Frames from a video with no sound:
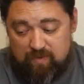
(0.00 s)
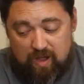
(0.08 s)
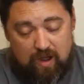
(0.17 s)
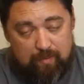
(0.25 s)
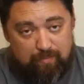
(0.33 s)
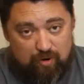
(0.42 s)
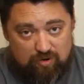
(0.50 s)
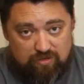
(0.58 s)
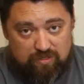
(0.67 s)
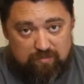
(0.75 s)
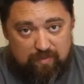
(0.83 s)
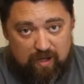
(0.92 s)
I
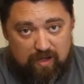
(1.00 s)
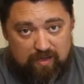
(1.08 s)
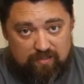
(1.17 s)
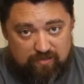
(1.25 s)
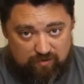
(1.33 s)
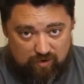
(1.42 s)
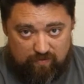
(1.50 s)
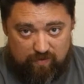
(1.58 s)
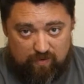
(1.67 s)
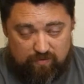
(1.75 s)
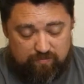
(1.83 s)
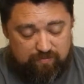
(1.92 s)
personally buy
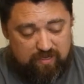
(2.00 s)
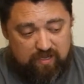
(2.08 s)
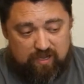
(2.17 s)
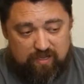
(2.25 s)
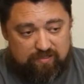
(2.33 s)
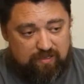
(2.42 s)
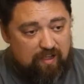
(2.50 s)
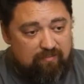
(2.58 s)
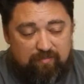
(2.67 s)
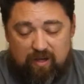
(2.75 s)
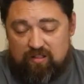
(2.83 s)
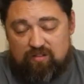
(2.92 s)
Lenovo's because
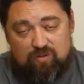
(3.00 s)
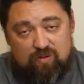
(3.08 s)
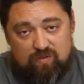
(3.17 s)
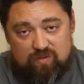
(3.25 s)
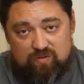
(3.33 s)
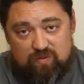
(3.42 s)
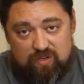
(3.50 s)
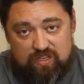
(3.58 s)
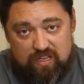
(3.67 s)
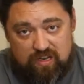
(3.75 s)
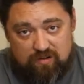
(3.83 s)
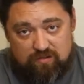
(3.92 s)
I've bought Lenovo's for
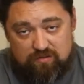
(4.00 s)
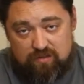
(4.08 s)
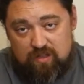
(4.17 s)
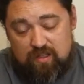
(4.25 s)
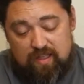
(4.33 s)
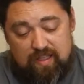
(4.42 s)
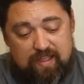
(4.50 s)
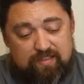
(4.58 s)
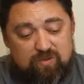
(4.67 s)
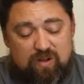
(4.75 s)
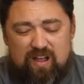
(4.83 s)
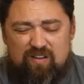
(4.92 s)
years, and
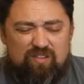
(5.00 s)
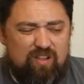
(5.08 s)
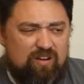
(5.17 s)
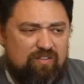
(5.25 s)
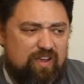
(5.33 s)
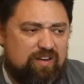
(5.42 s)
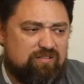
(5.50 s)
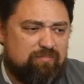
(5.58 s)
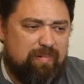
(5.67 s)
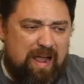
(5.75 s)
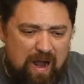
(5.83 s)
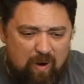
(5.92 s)
so I have a lot of extra
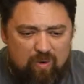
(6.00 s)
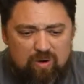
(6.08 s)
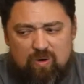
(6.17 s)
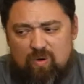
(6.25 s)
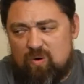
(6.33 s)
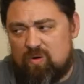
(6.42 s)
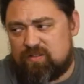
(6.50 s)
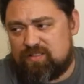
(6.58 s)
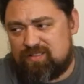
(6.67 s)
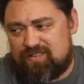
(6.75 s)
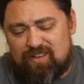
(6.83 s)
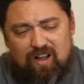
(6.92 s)
power cords
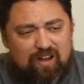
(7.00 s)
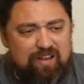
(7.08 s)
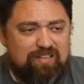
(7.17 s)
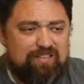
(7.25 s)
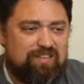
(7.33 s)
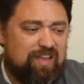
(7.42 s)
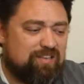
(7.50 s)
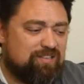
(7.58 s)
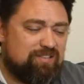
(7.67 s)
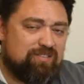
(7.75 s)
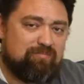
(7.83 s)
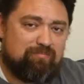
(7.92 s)
and docking
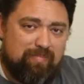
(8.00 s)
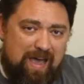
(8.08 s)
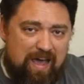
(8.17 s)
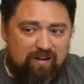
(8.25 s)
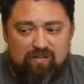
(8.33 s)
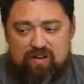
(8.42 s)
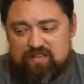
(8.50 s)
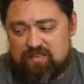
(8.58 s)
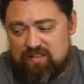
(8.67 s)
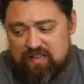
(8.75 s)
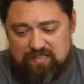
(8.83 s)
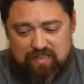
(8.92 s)
stations and batteries
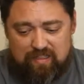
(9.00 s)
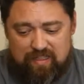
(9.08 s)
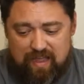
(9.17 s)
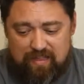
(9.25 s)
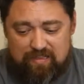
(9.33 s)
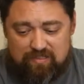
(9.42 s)
and things like that.